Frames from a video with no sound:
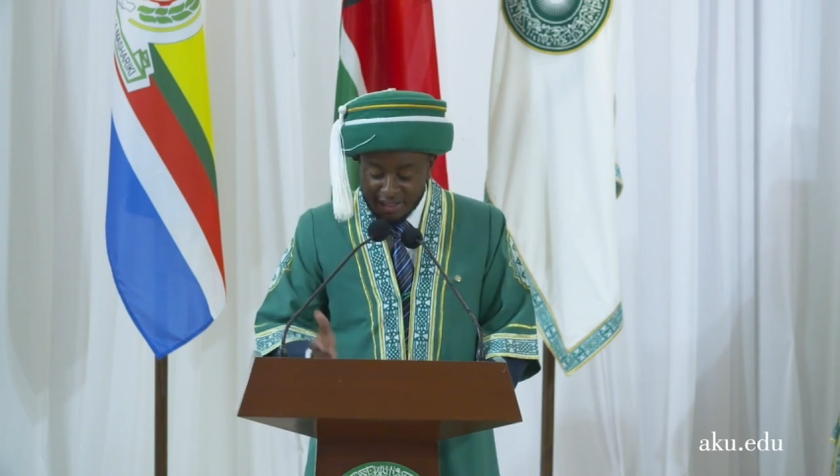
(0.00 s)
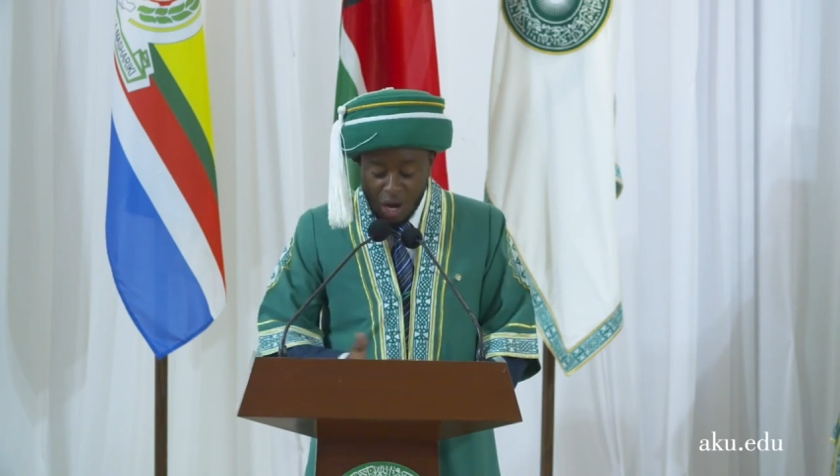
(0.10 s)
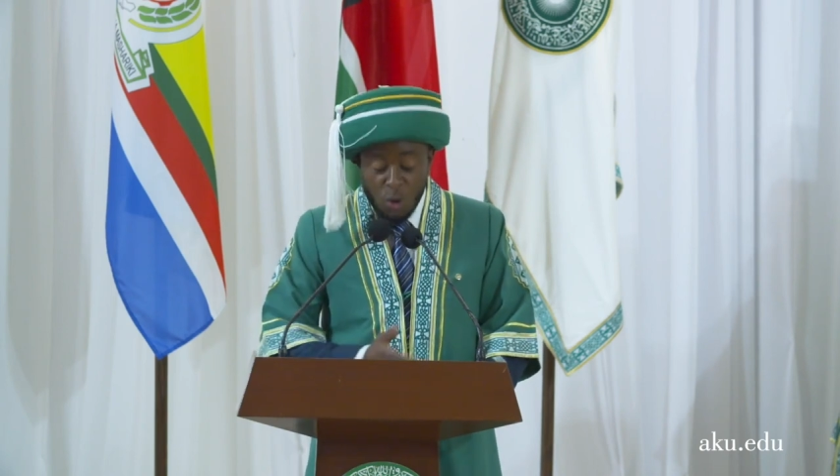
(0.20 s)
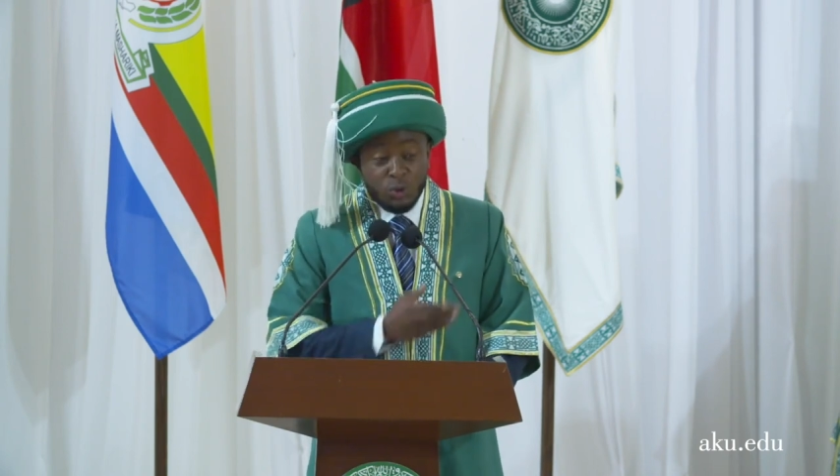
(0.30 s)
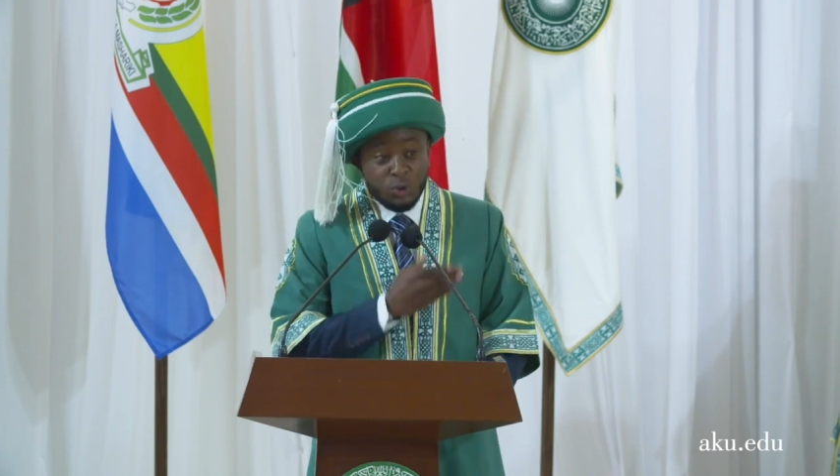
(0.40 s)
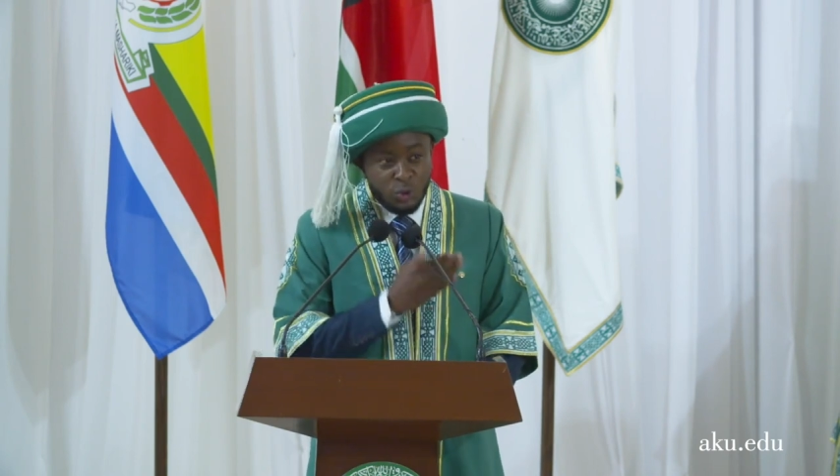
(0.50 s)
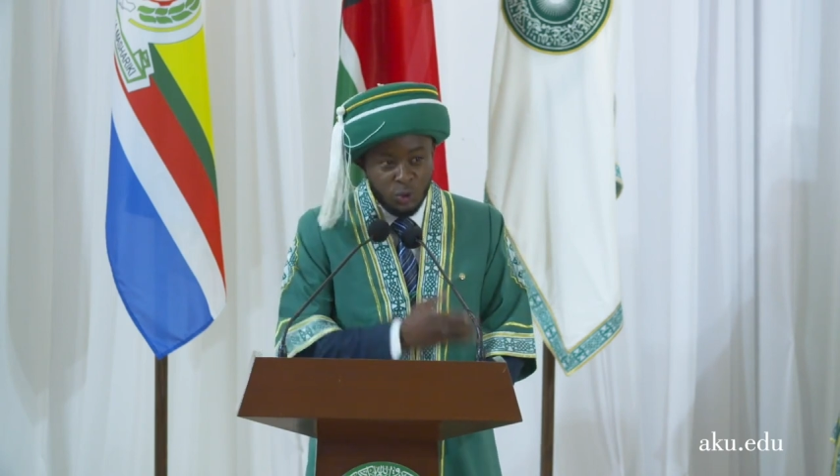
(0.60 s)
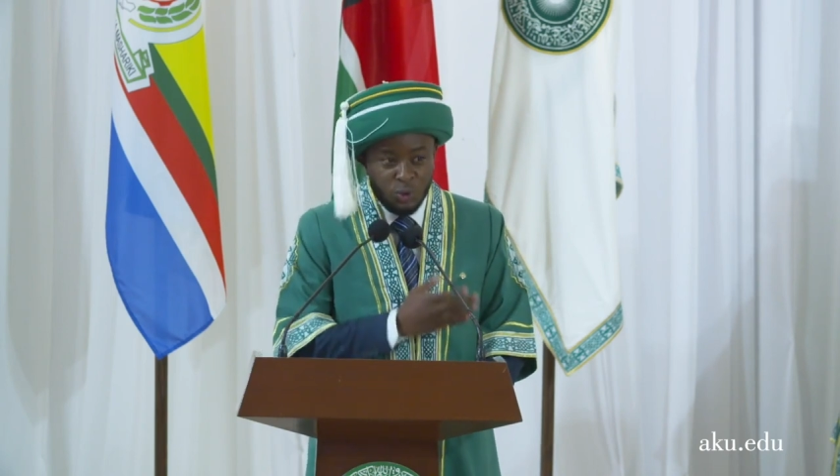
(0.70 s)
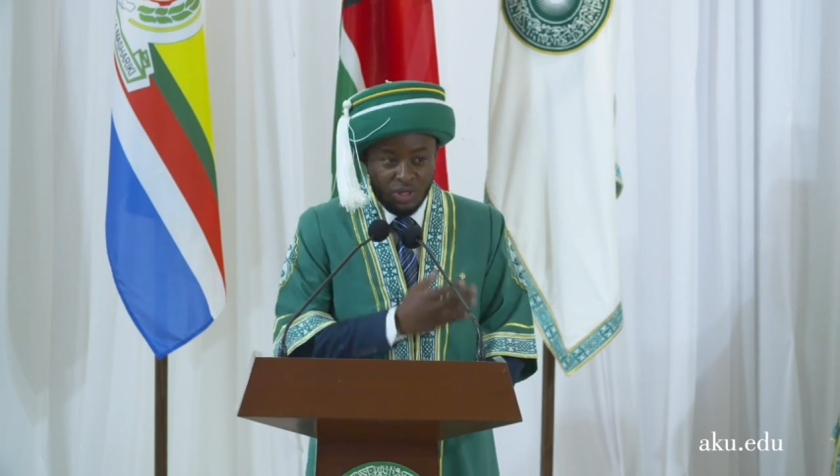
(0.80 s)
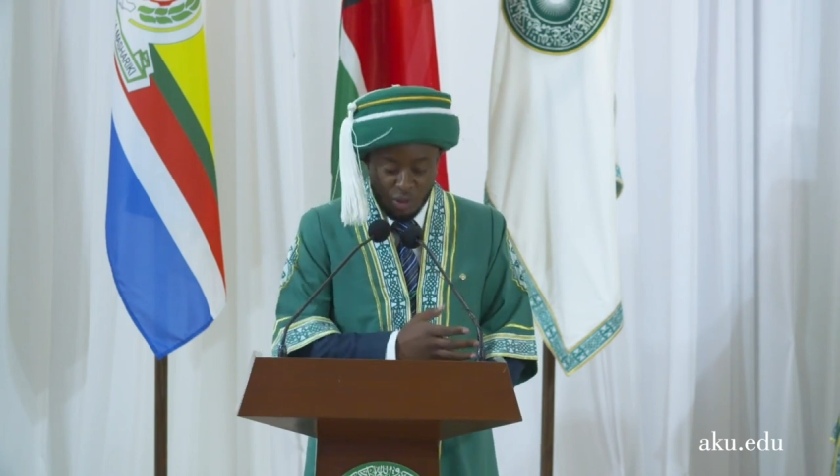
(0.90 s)
how to
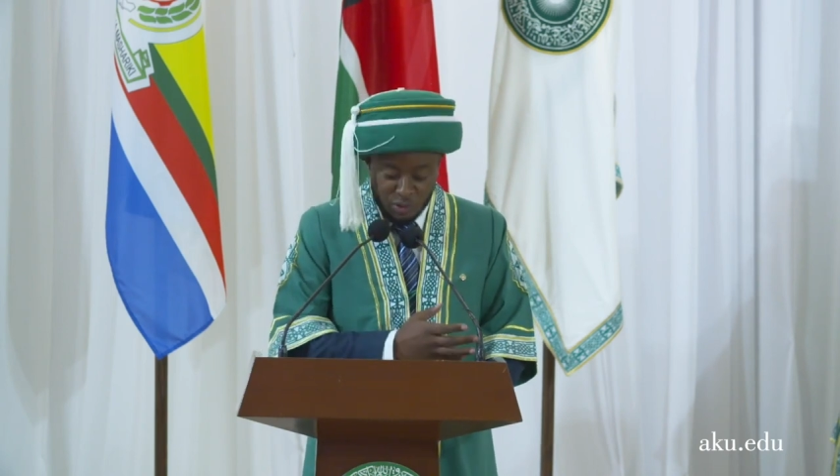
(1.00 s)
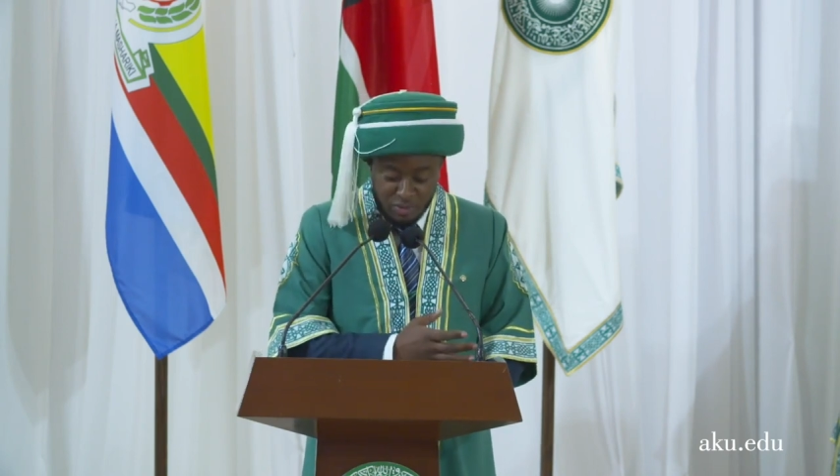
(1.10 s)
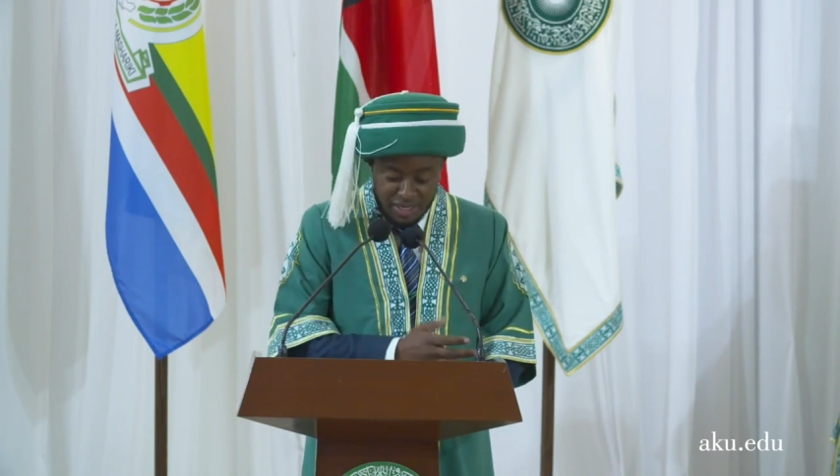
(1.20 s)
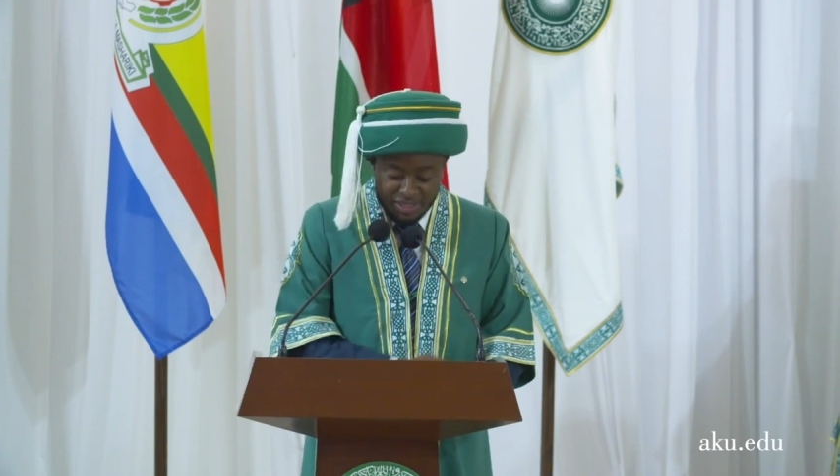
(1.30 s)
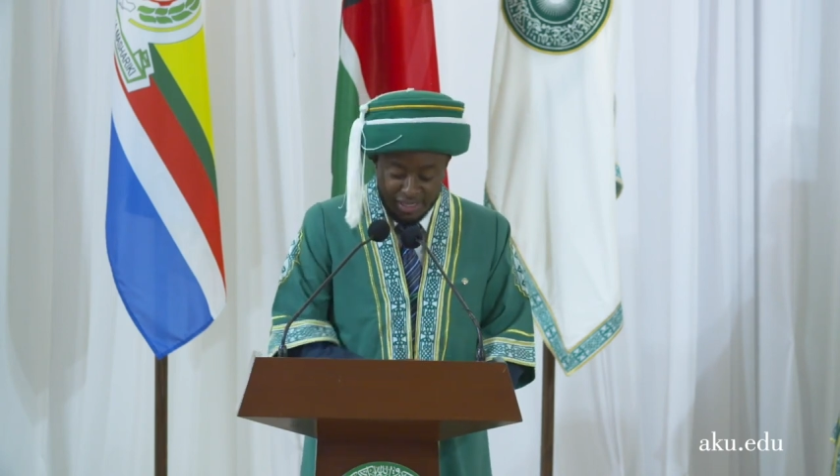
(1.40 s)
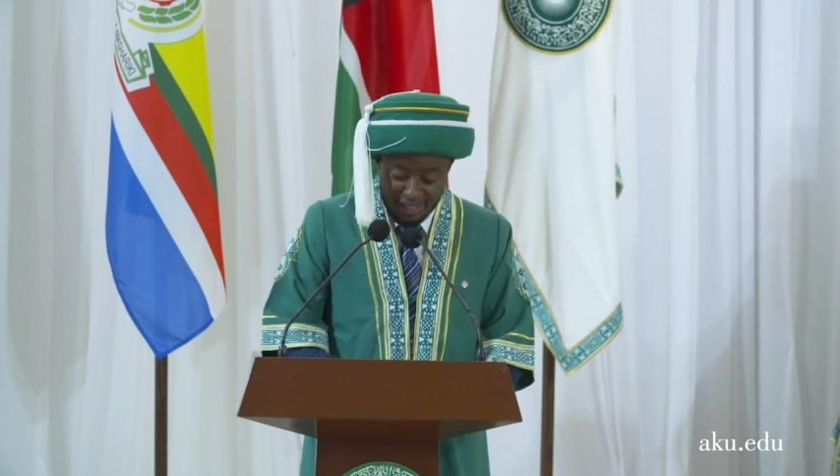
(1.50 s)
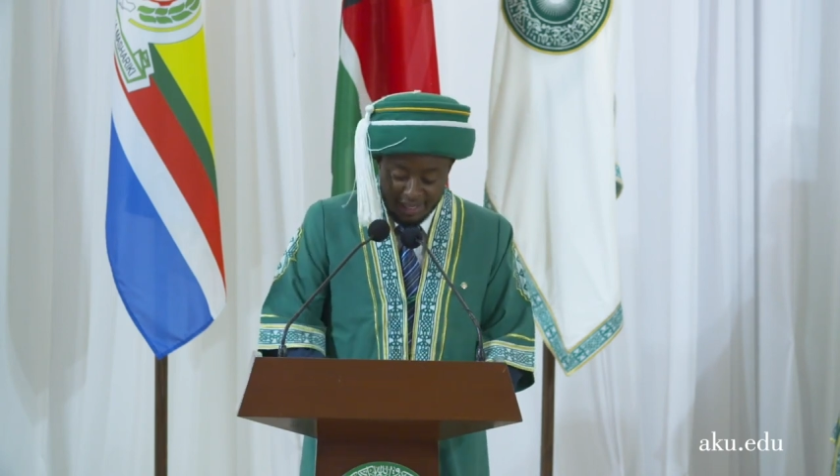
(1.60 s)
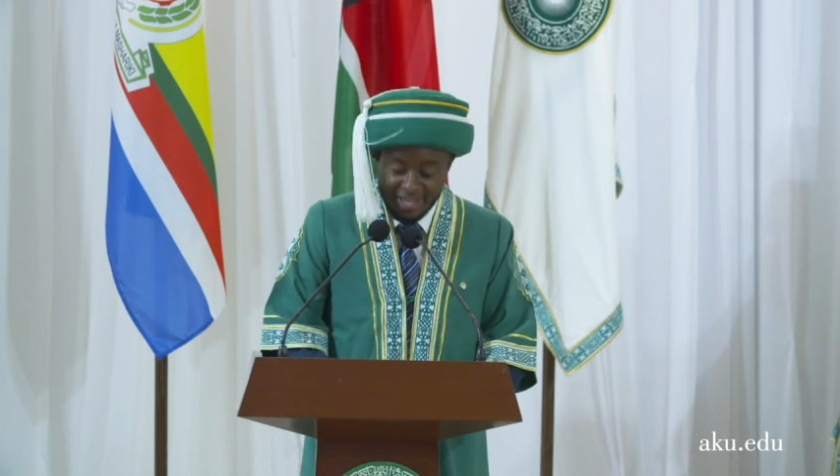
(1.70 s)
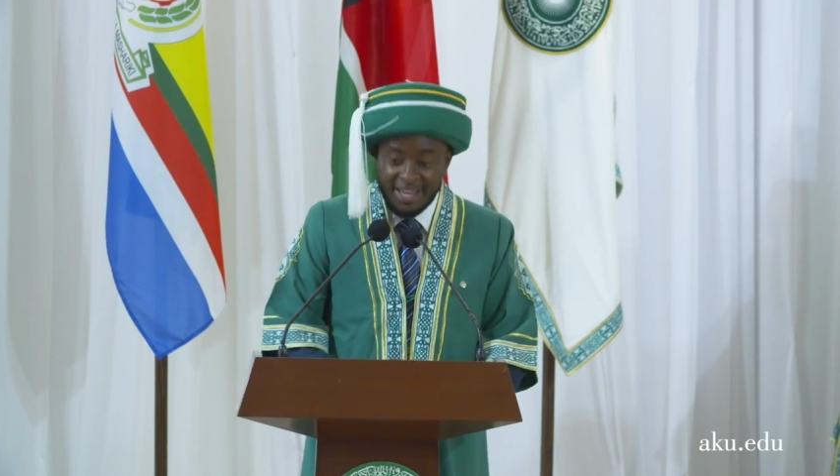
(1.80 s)
shoot without missing,